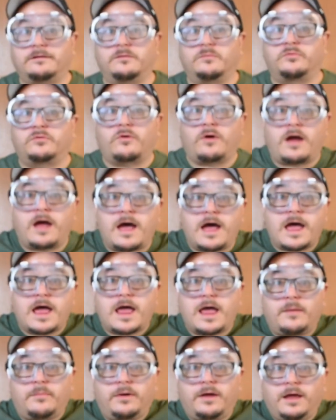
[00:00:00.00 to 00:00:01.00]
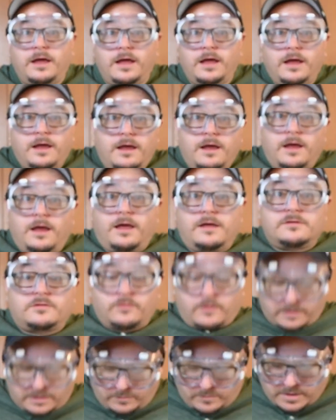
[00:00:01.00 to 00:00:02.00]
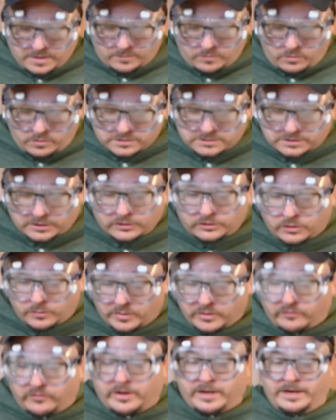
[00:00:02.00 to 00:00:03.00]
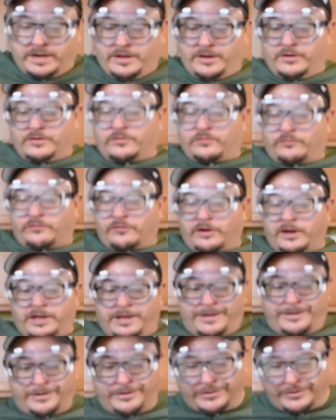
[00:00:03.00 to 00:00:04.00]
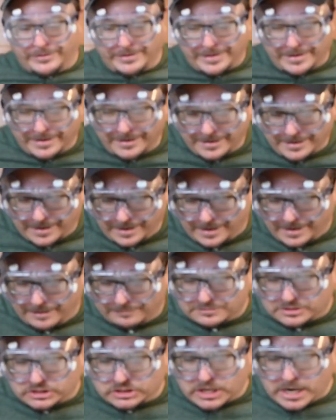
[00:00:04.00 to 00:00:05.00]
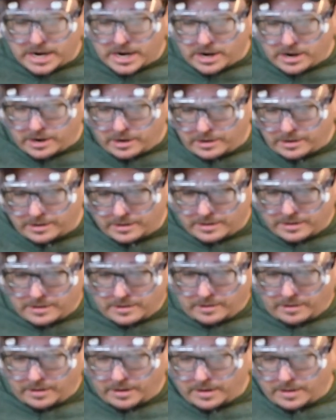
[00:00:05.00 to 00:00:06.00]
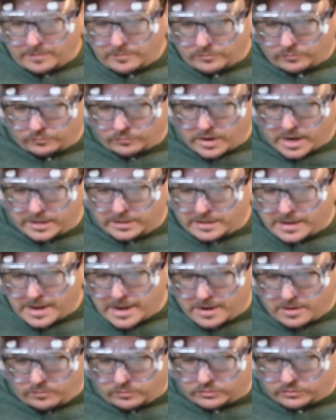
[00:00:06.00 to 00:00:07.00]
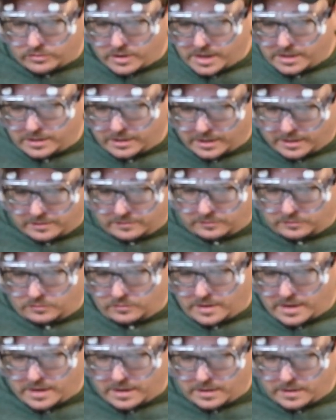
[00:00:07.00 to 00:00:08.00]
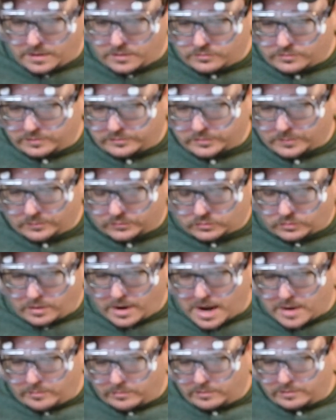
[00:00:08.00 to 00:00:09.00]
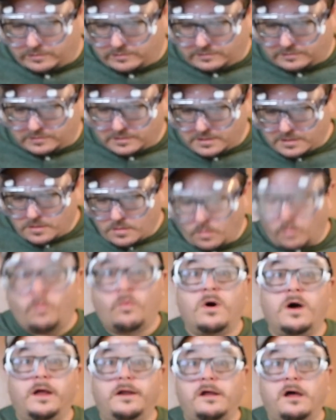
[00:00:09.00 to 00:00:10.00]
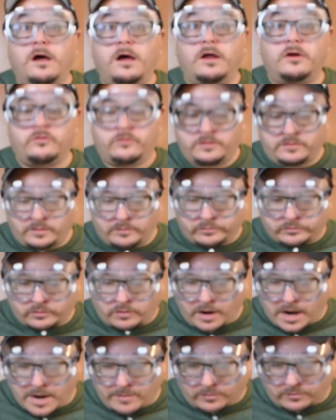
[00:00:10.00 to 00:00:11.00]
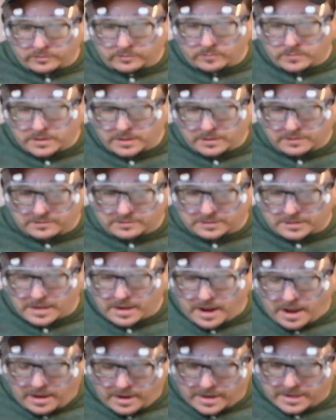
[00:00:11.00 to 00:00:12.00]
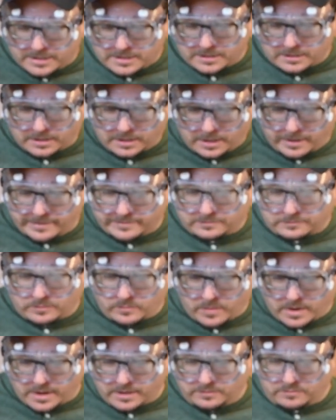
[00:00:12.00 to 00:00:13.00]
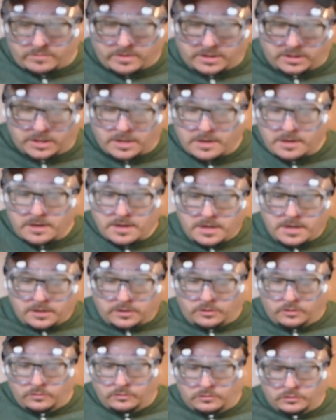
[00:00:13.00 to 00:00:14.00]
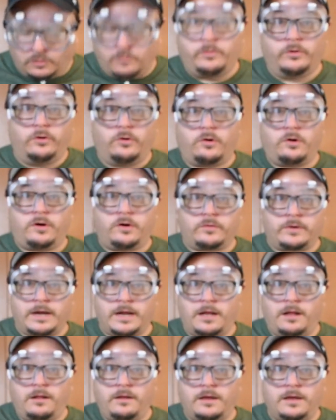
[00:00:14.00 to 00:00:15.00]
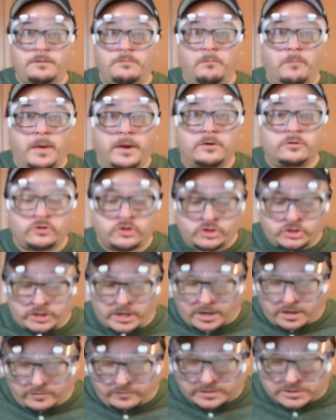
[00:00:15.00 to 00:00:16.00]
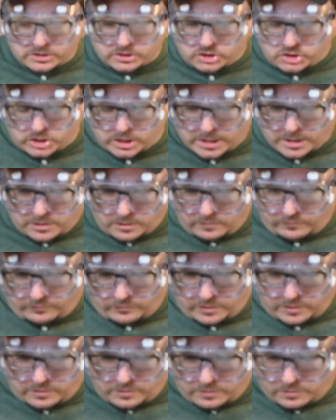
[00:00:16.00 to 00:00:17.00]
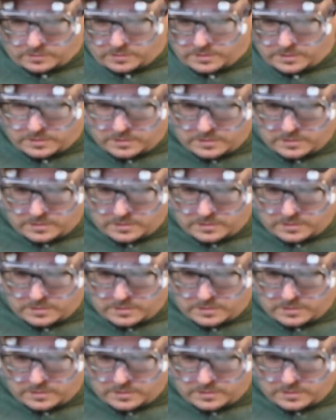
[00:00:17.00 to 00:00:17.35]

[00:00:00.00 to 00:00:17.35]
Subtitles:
subscribe, so I can make more stupid videos for you. Share. Right now we're trying to get to 100 subscribers. 100 subscribers means that I can customize my YouTube URL and better share this channel for you